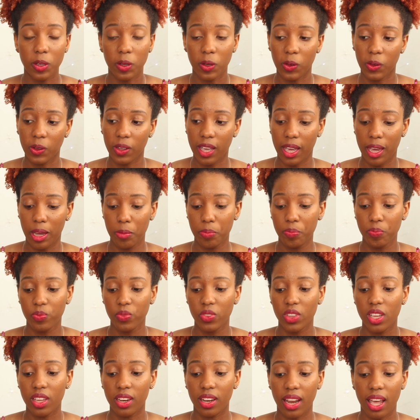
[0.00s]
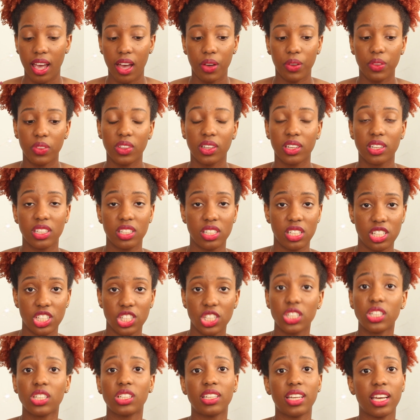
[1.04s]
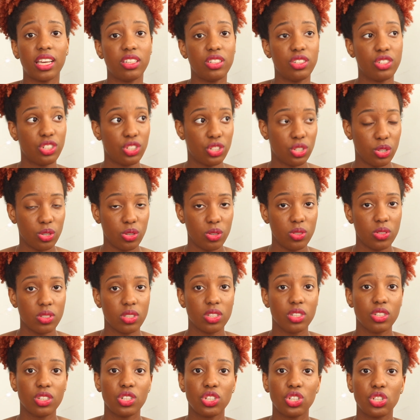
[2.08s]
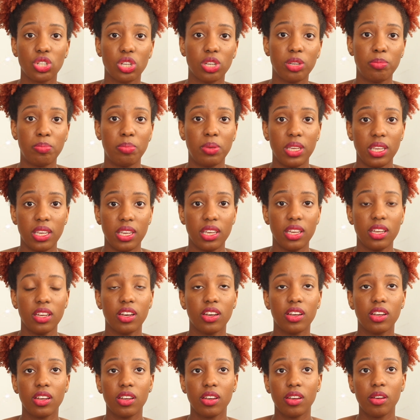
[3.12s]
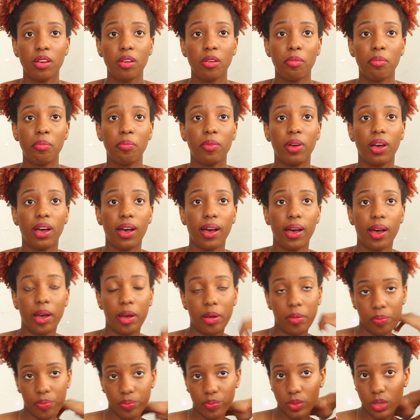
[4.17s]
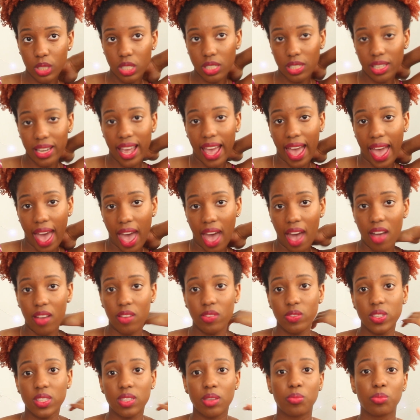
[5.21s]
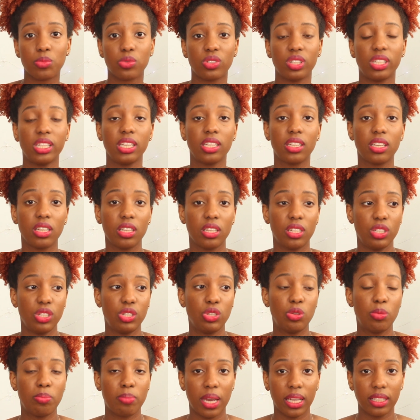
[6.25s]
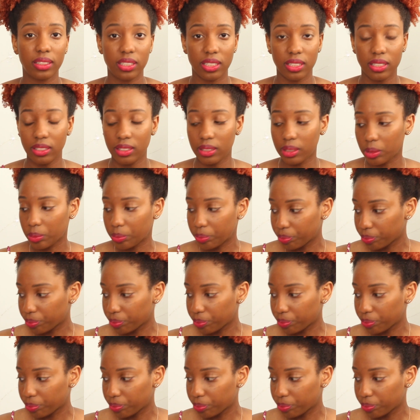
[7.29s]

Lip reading: Okay, now the conditioner that you choose should be should have some really good humectants.